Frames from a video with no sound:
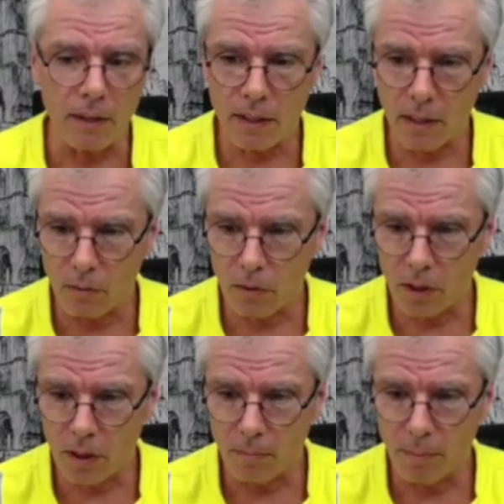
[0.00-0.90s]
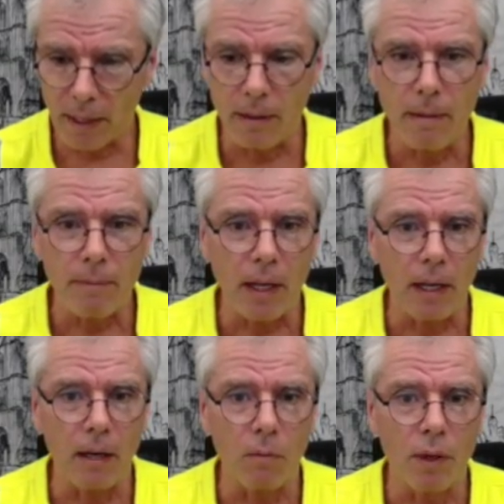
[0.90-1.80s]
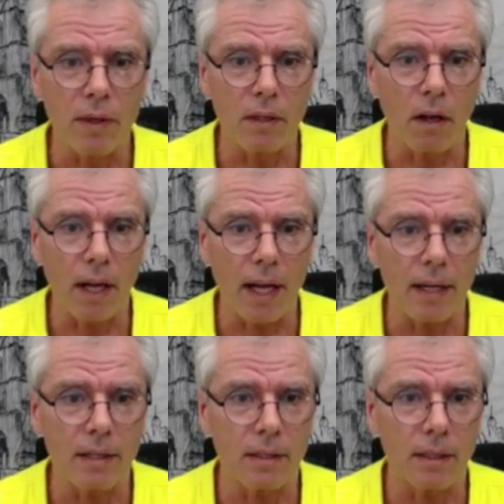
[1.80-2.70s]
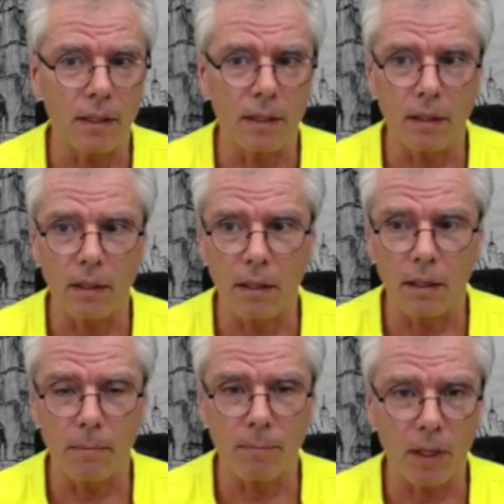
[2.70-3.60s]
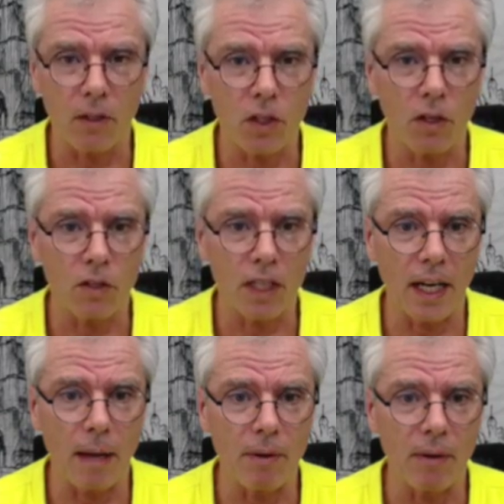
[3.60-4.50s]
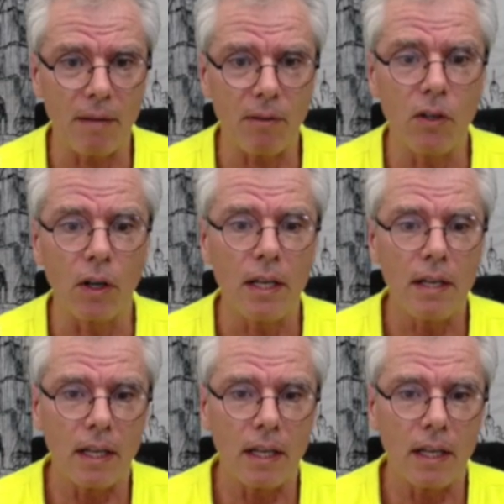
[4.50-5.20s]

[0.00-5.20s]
just go back when I had a chance to get up there and have a look,